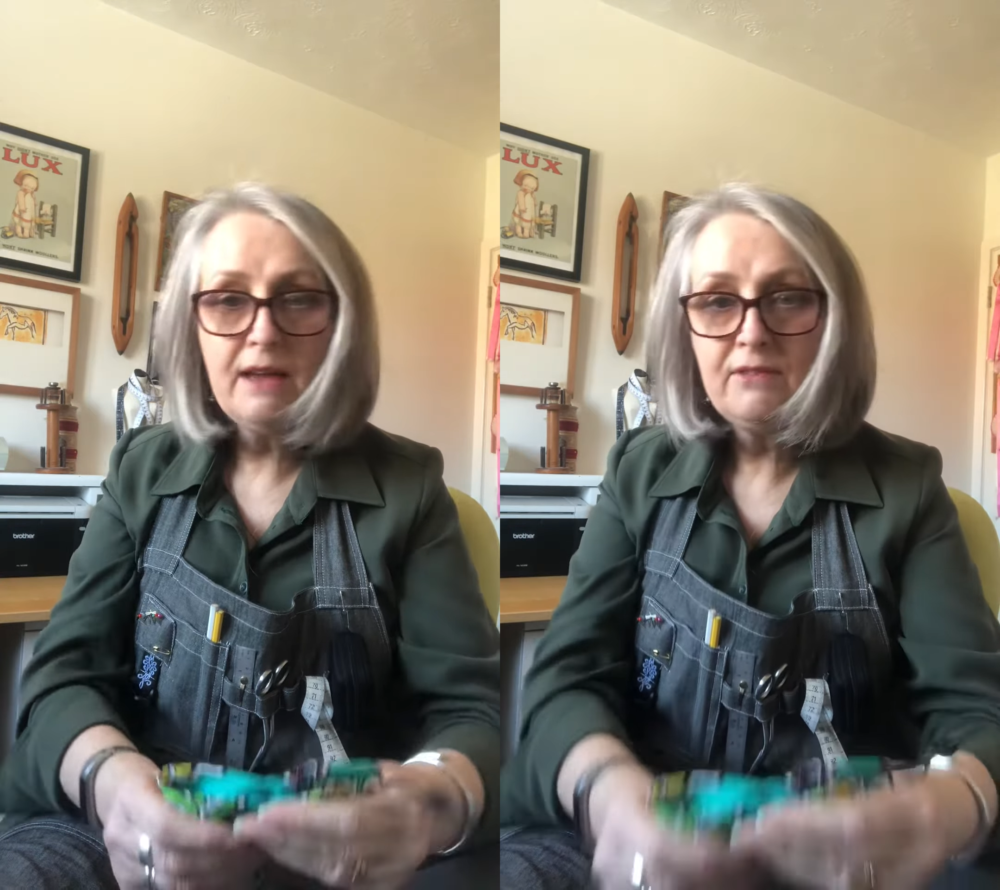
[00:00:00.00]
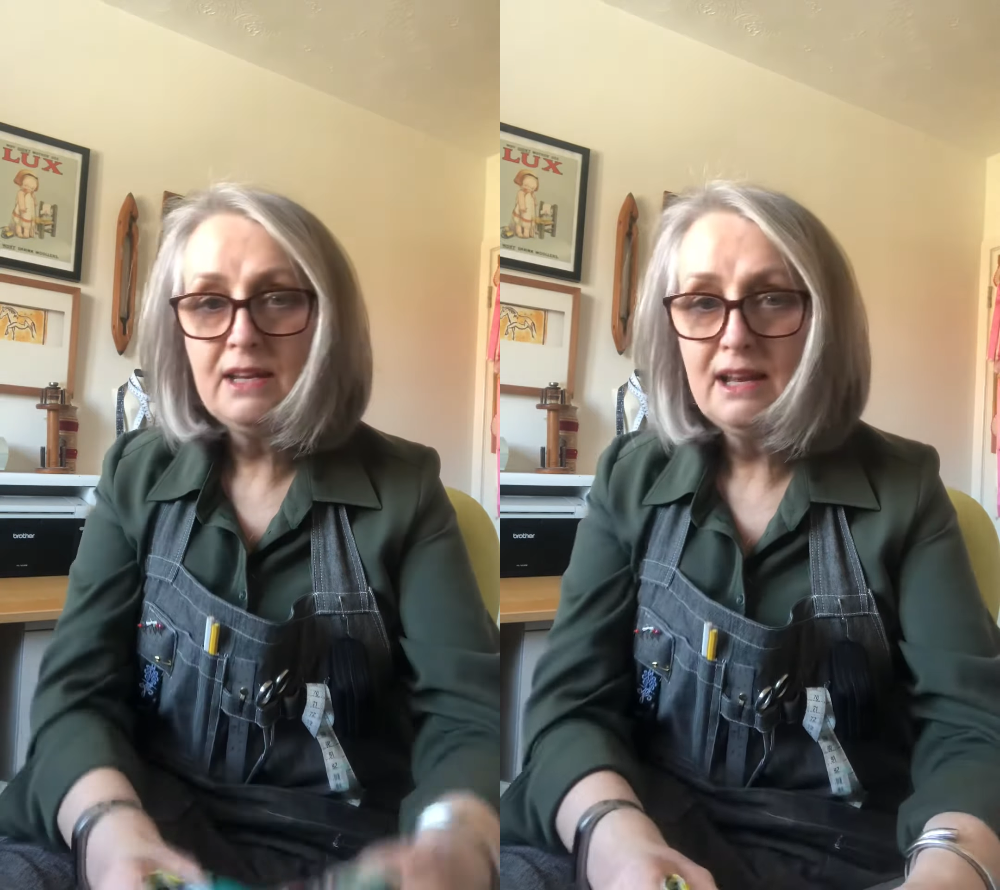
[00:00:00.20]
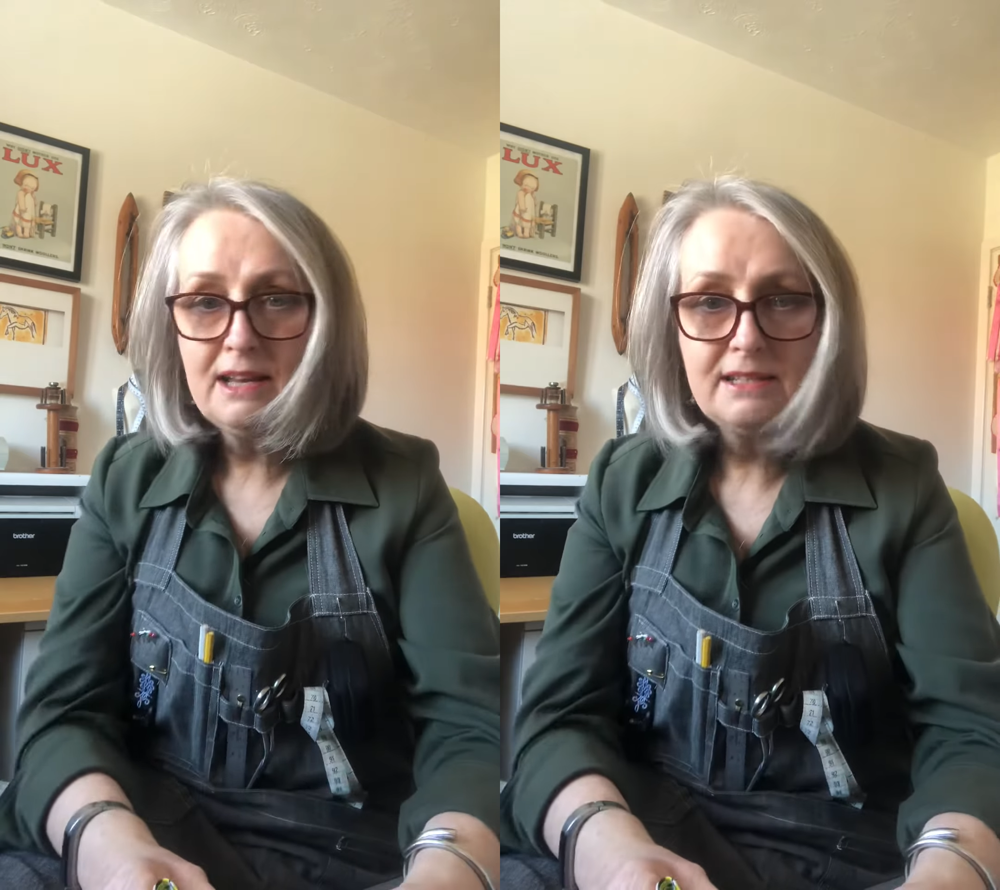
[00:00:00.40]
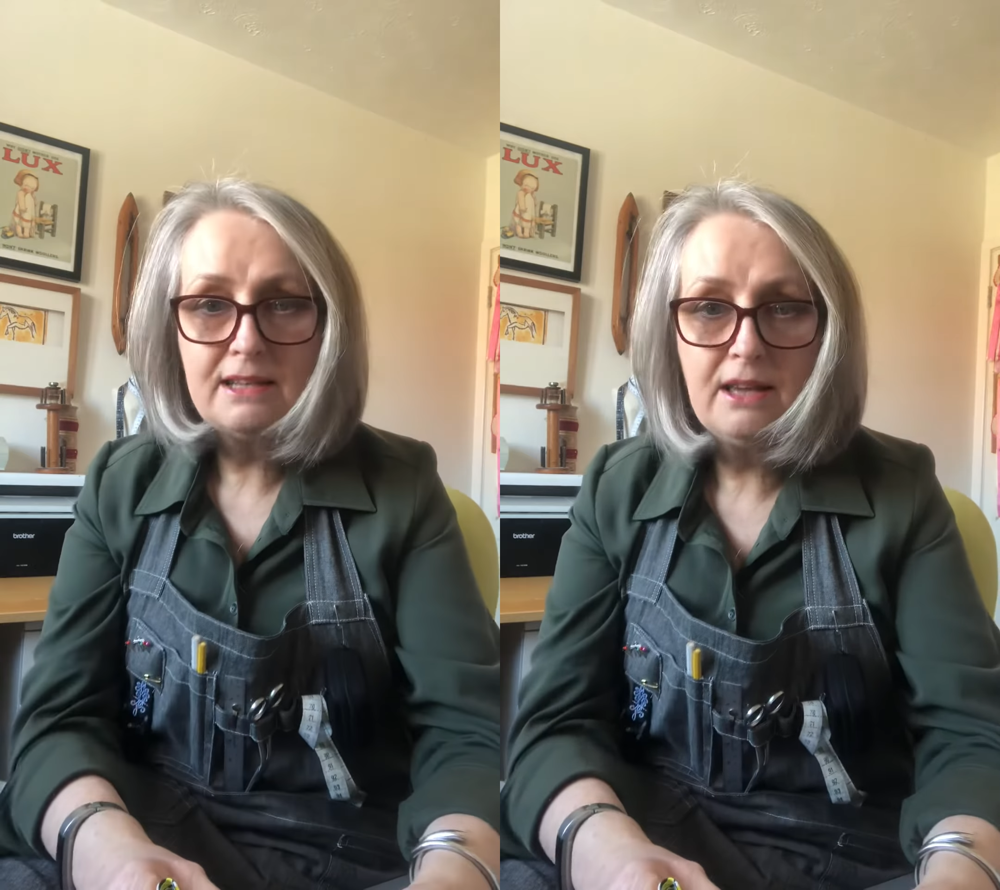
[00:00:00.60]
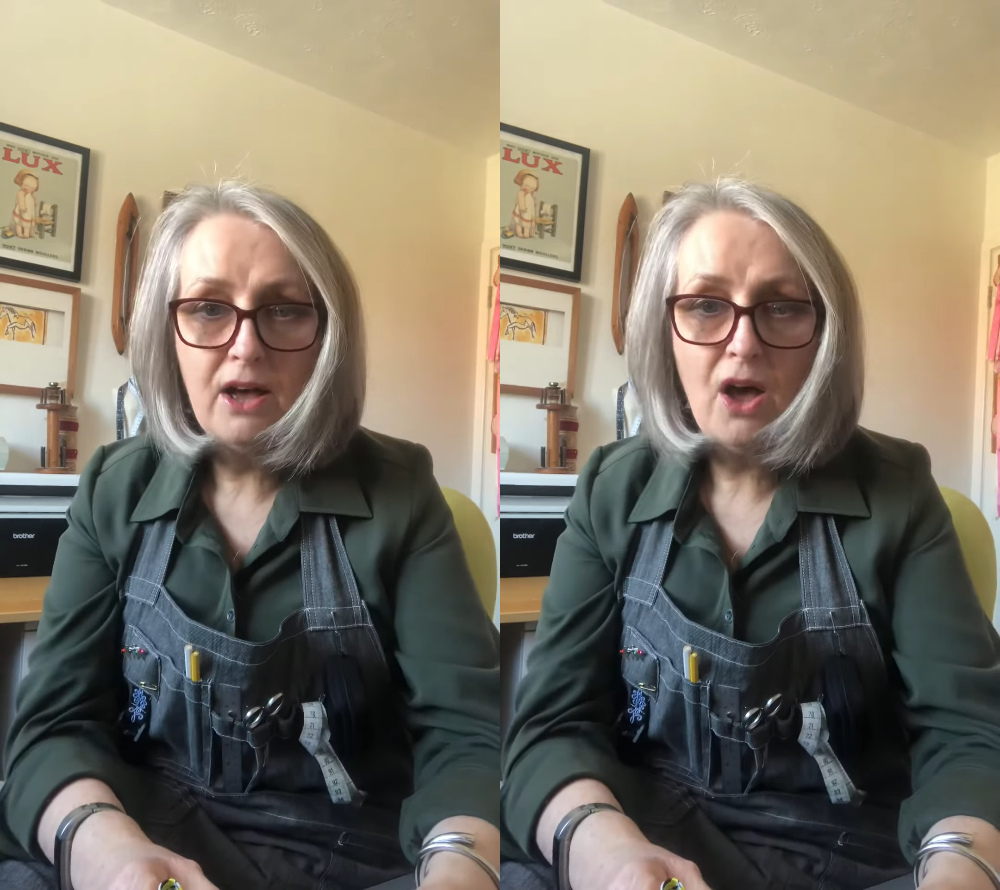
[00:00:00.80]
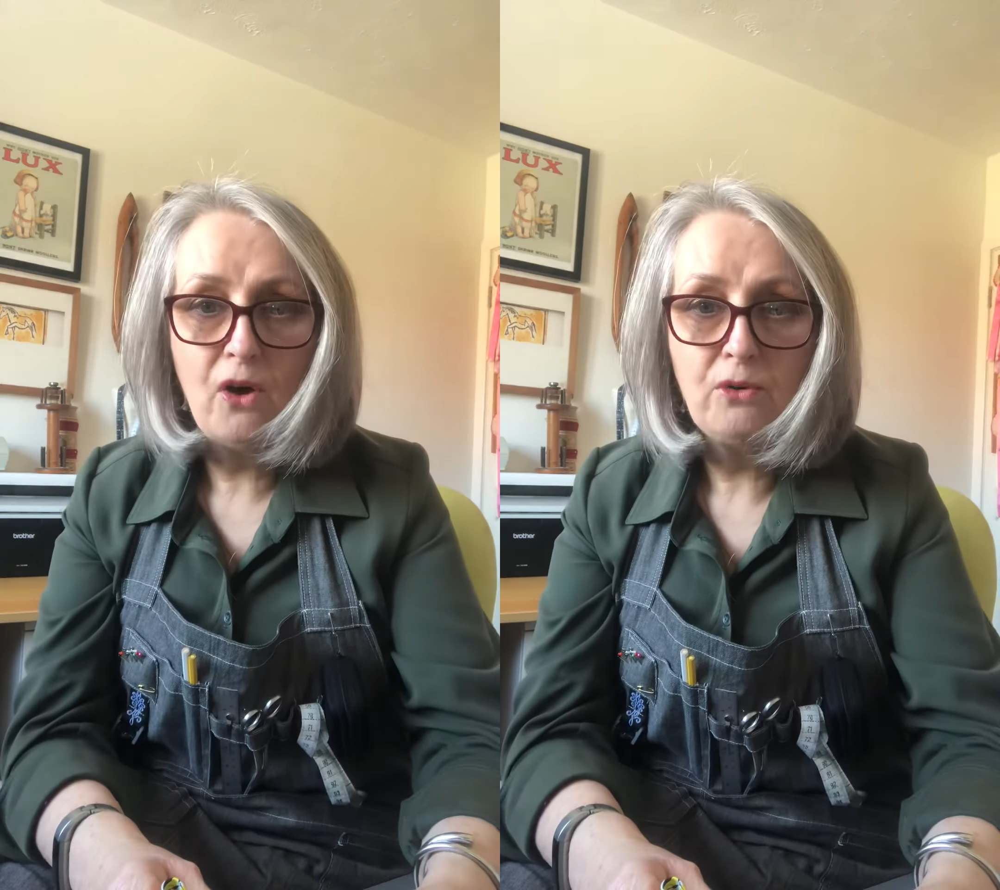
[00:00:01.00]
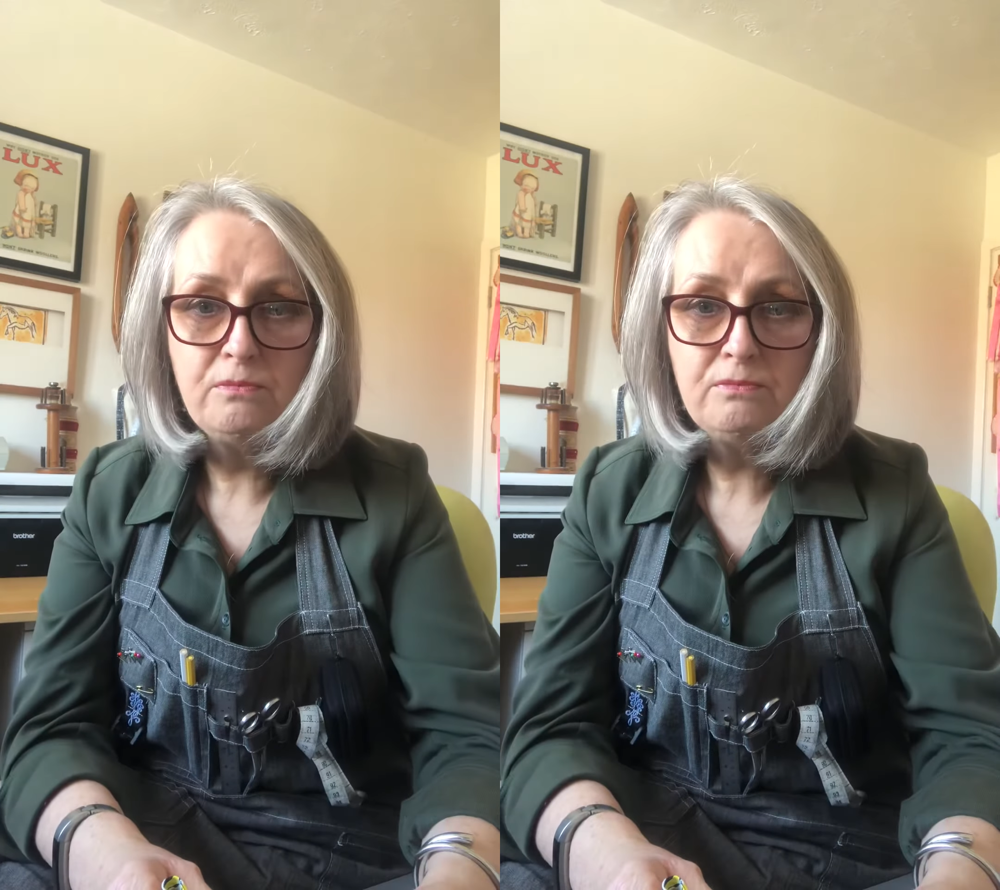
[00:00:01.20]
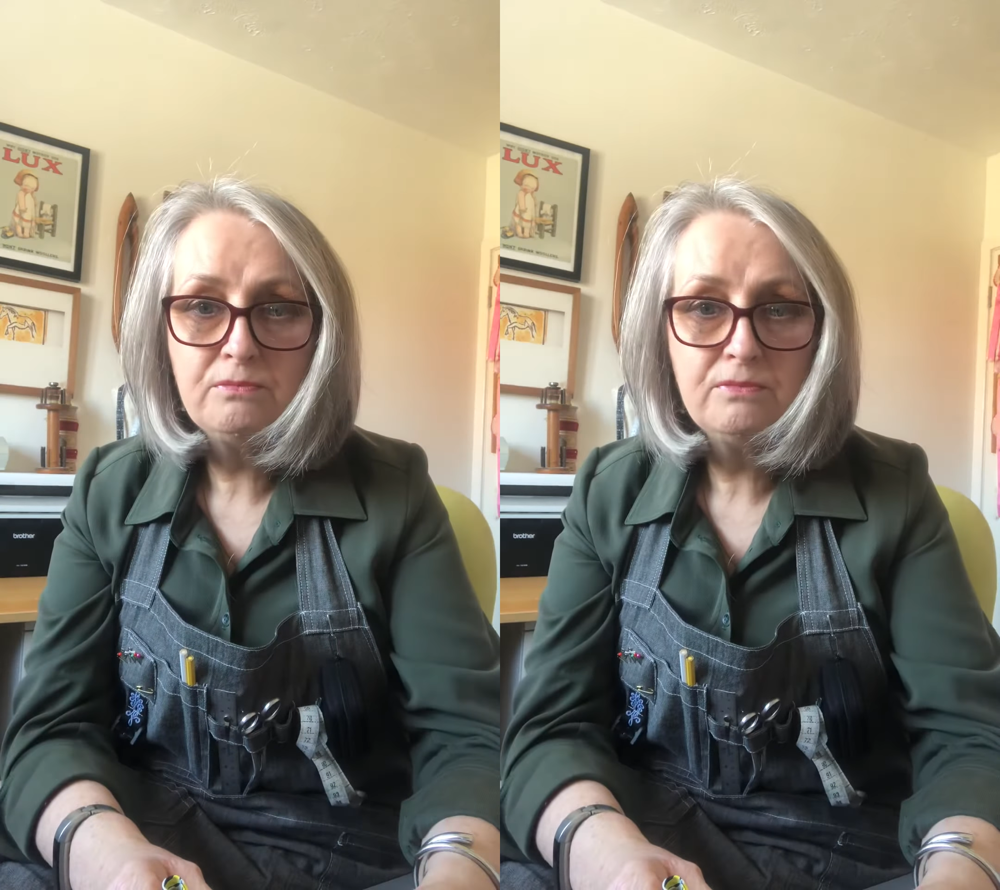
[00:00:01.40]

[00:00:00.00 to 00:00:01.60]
any elastic at home,